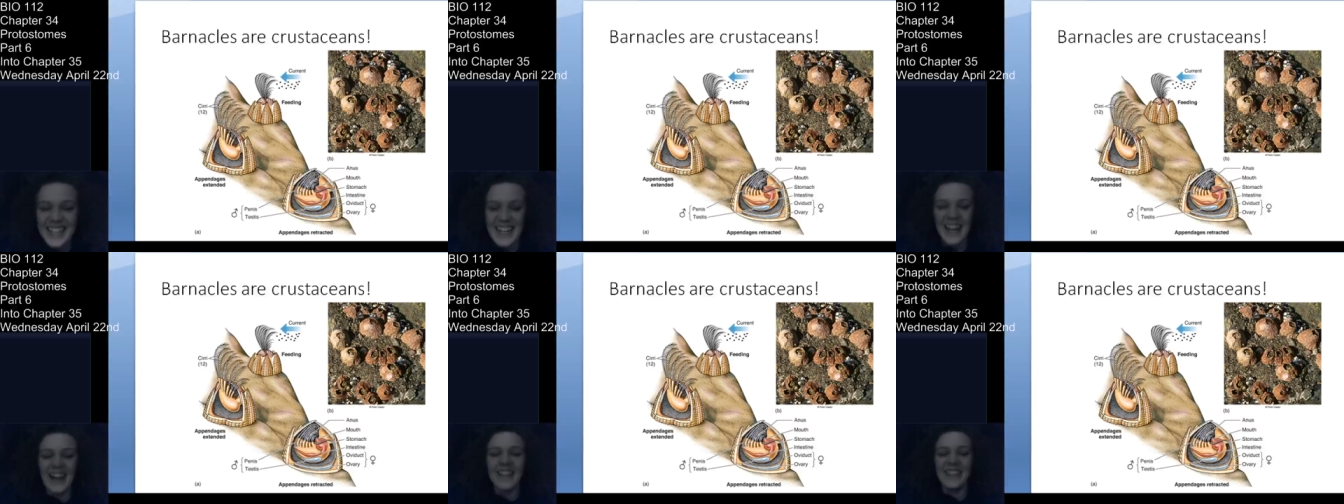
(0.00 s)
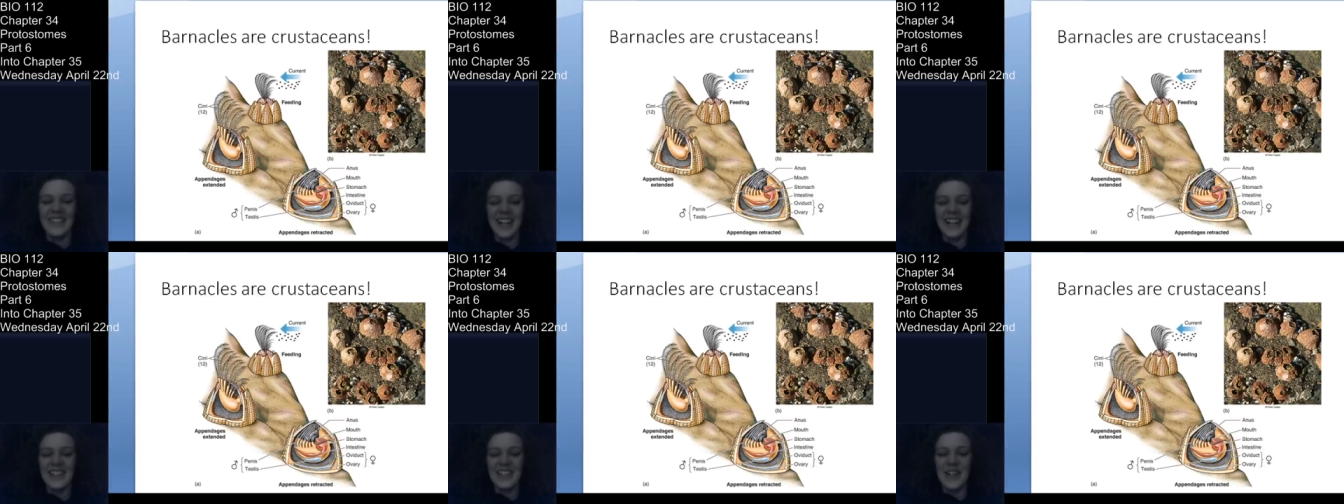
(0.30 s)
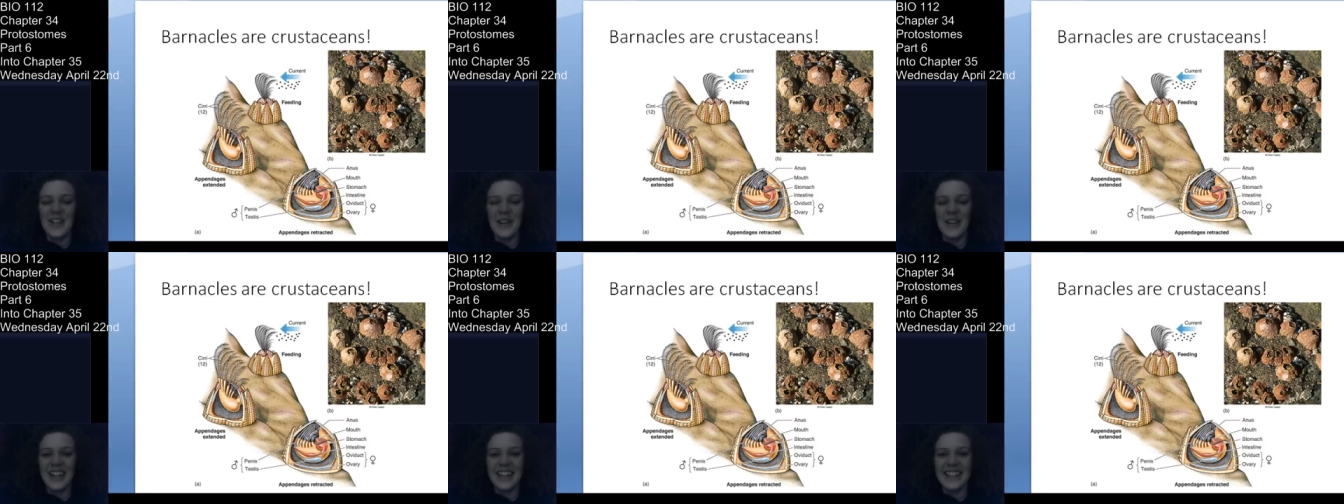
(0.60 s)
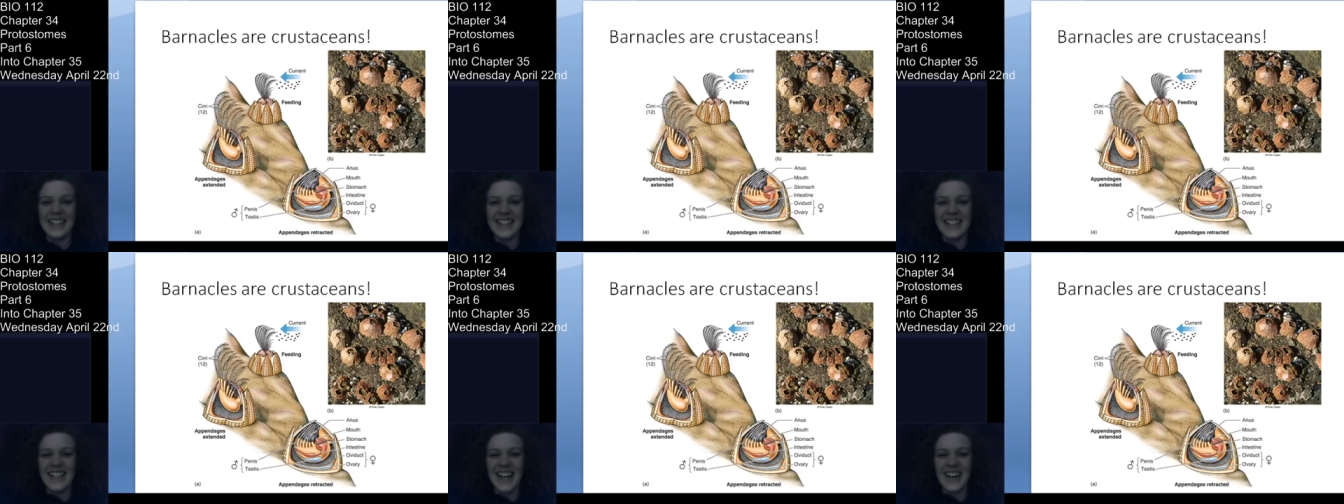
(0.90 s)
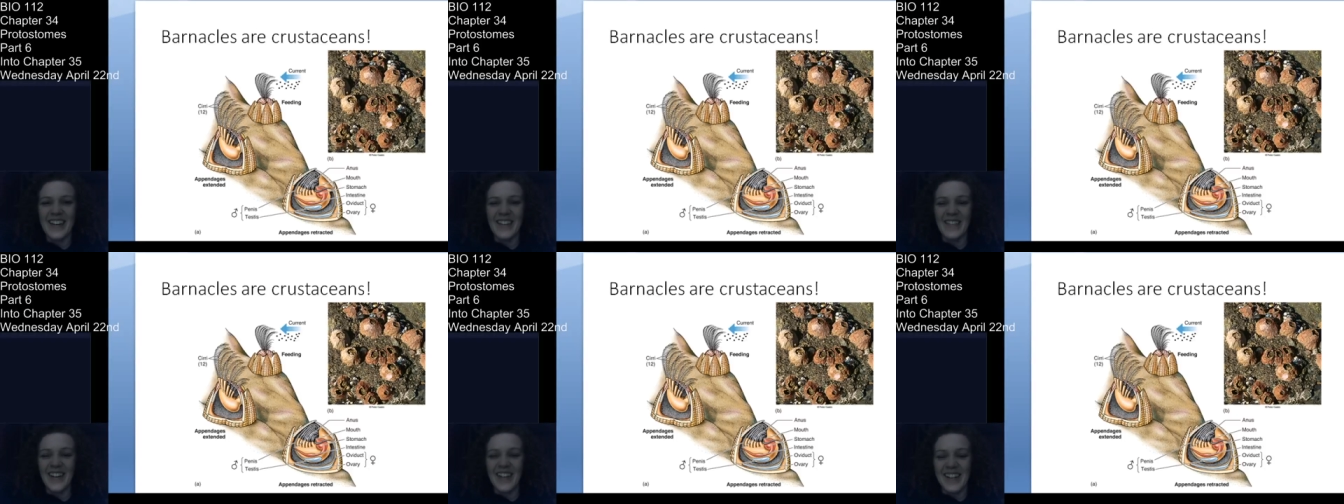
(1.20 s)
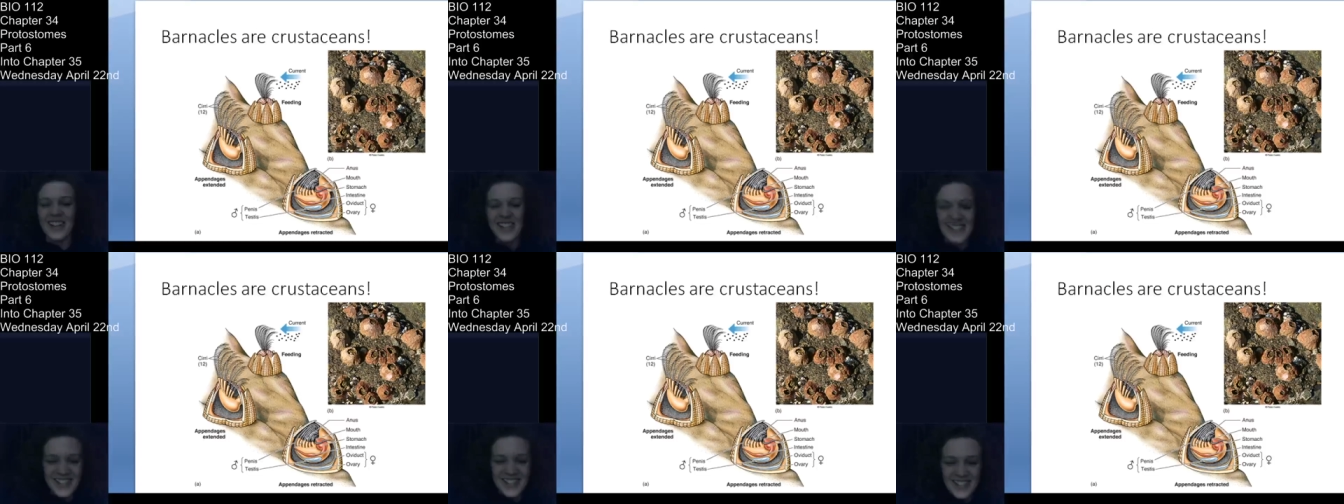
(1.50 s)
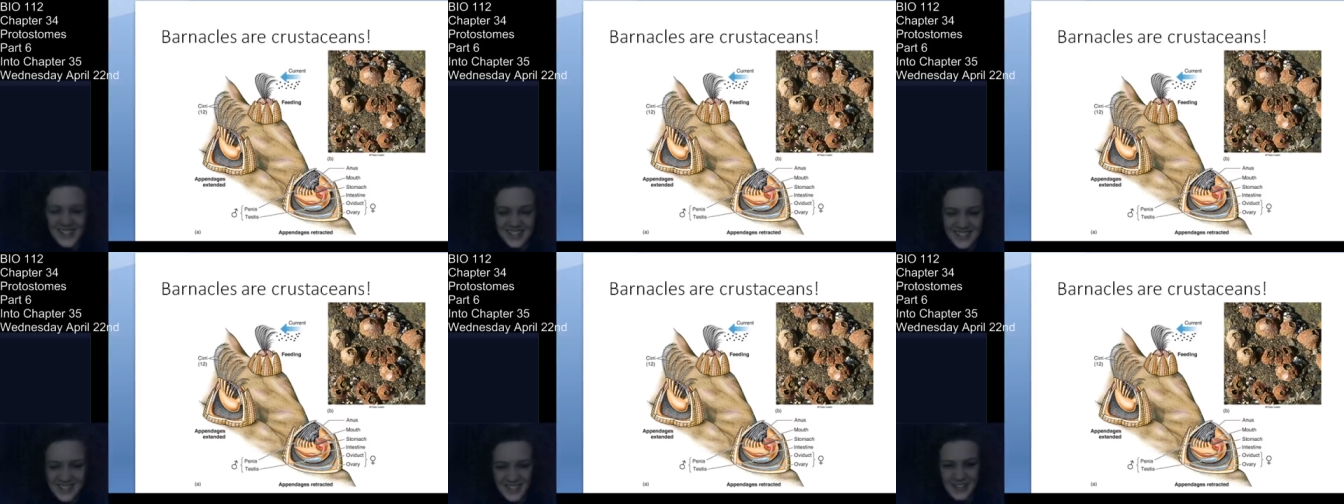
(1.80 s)
I'm not joking. That's how it works.
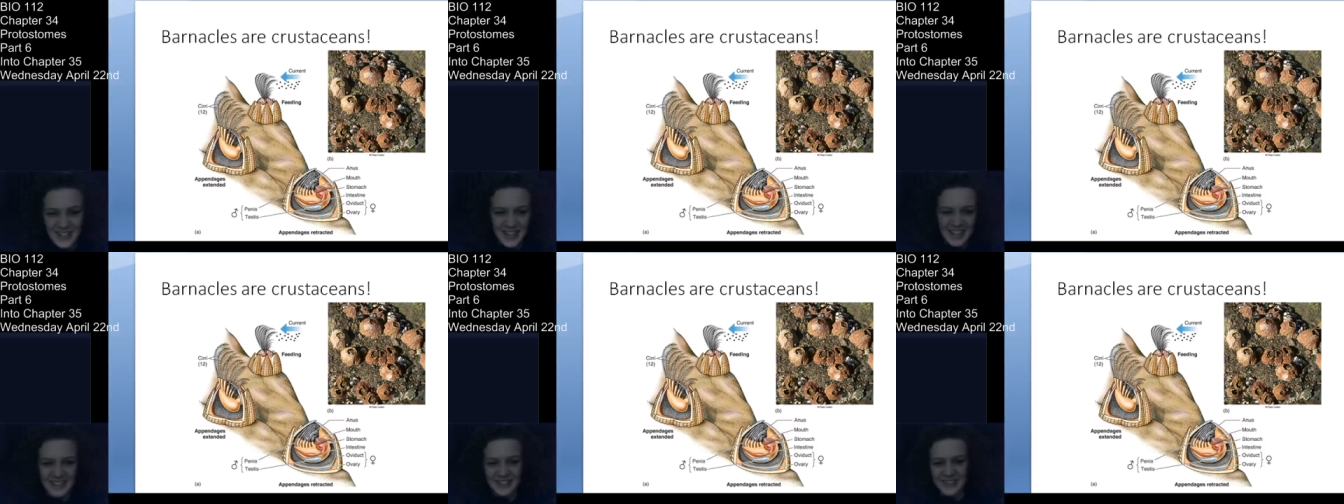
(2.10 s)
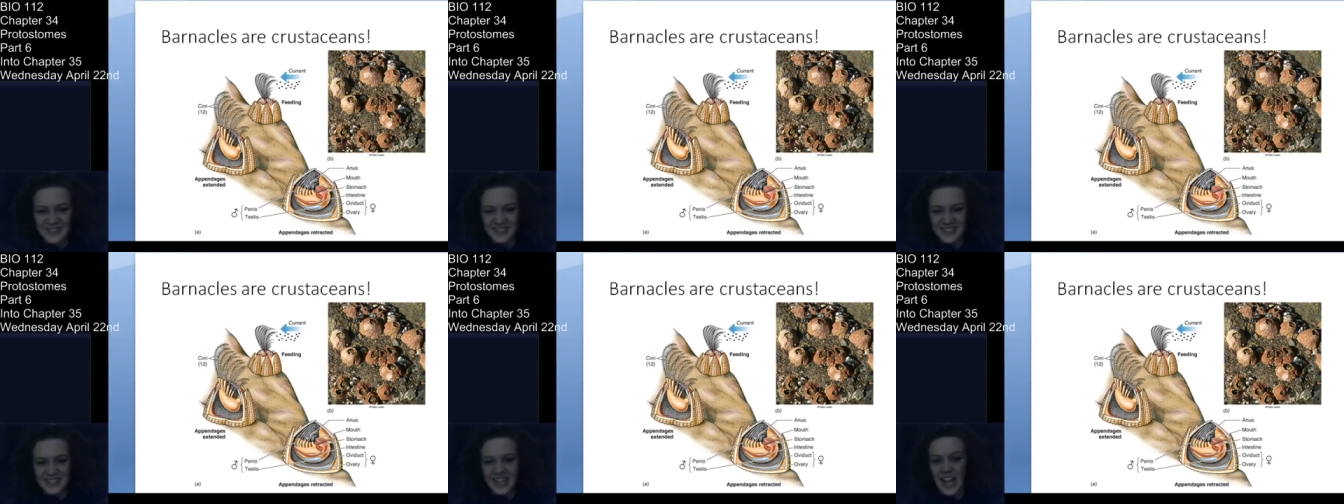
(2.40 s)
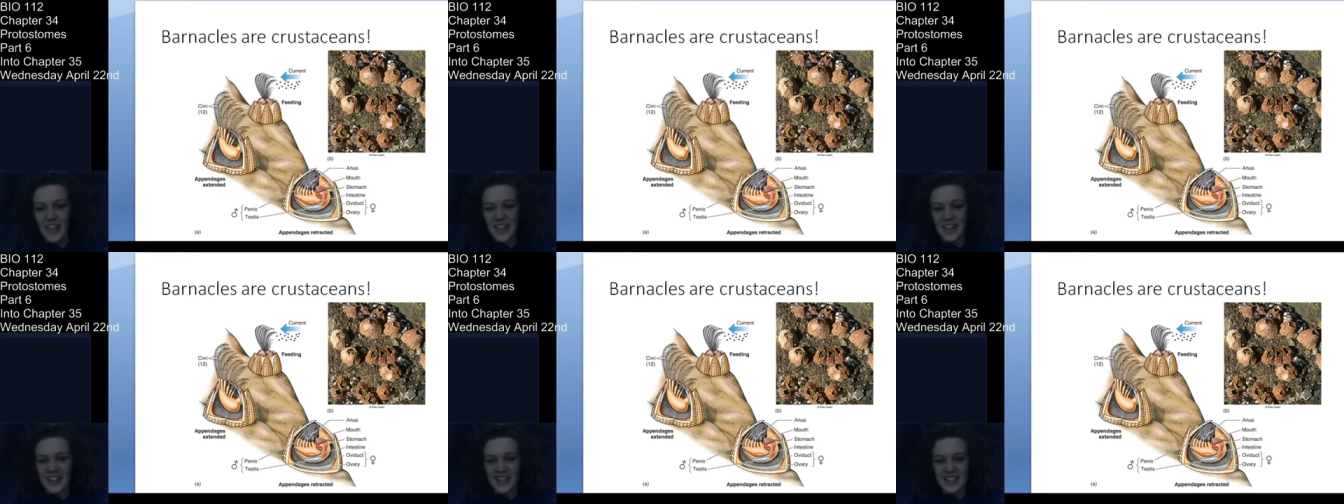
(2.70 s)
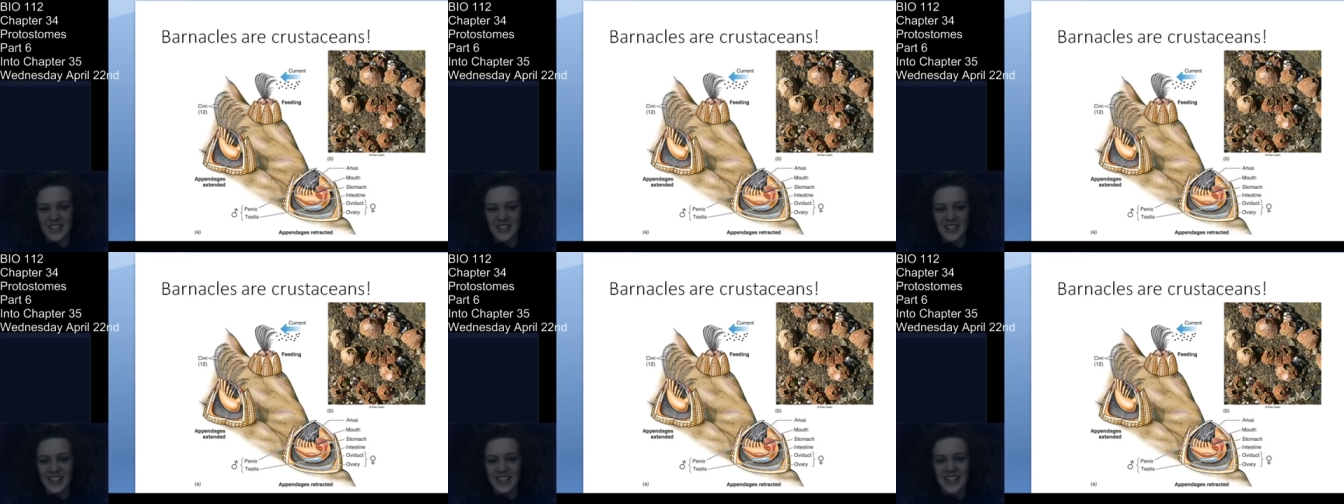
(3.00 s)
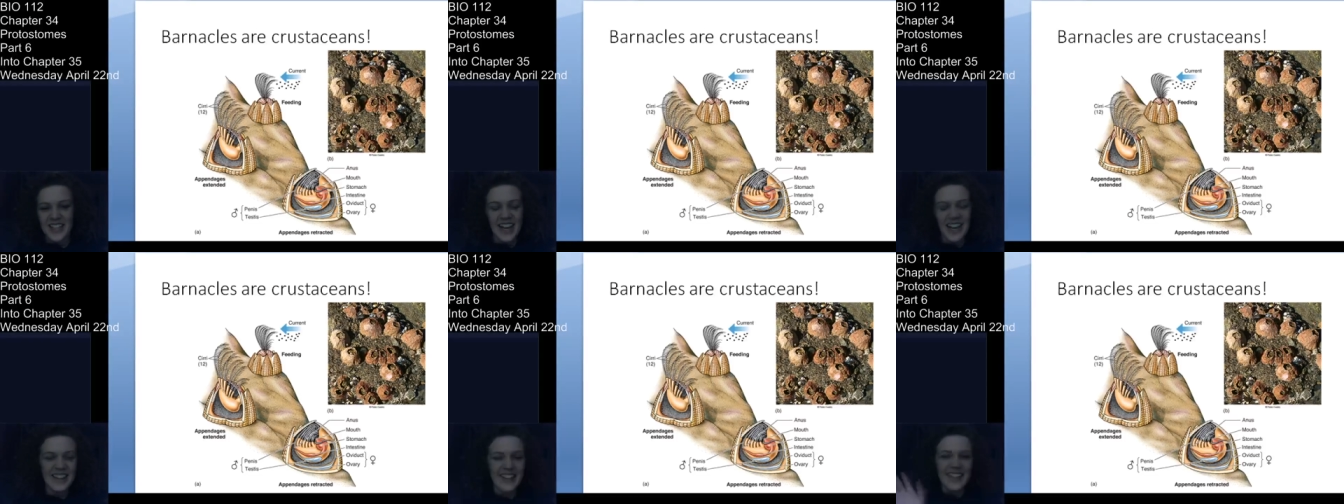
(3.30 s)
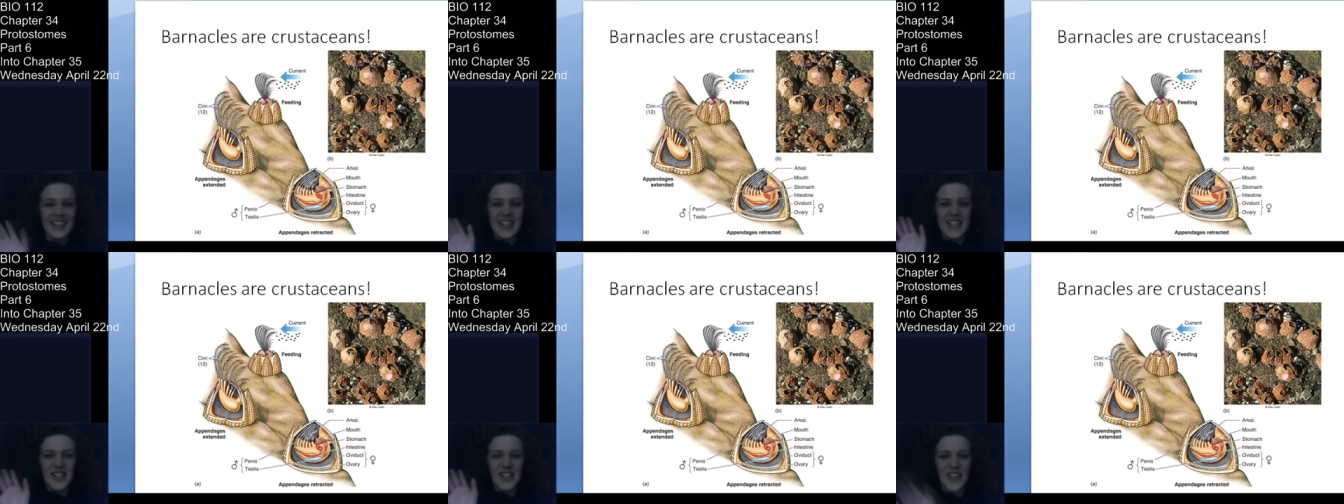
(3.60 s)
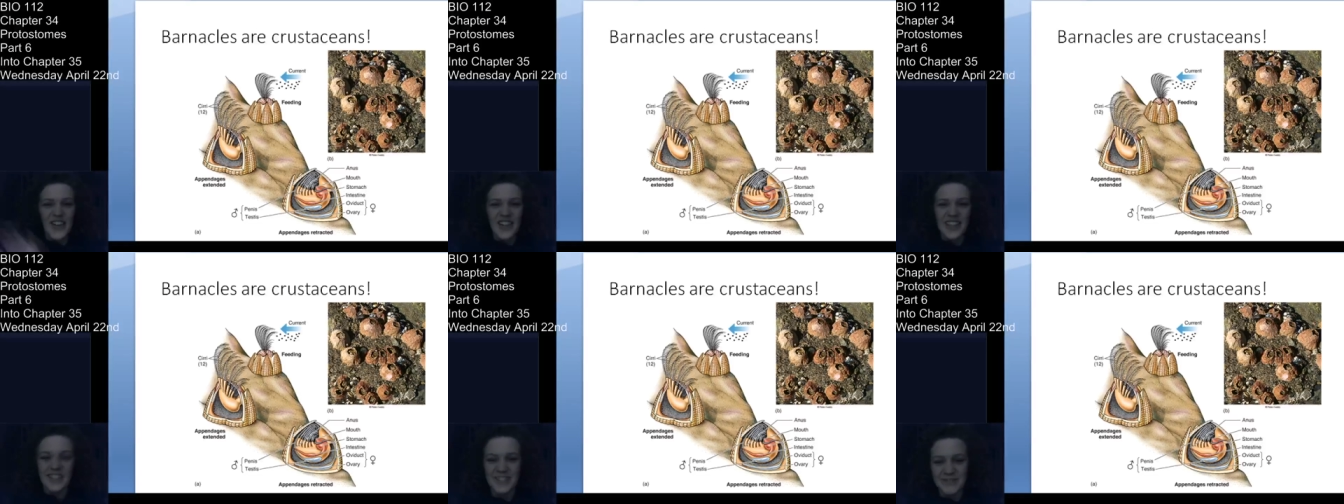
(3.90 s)
Okay. I think it's I think that's
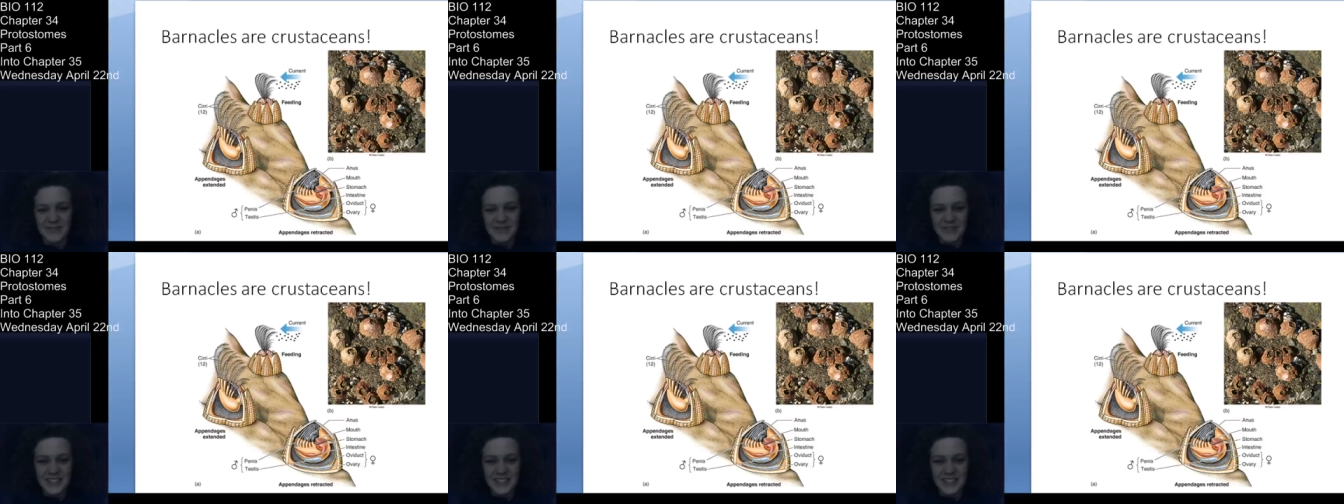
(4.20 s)
fun.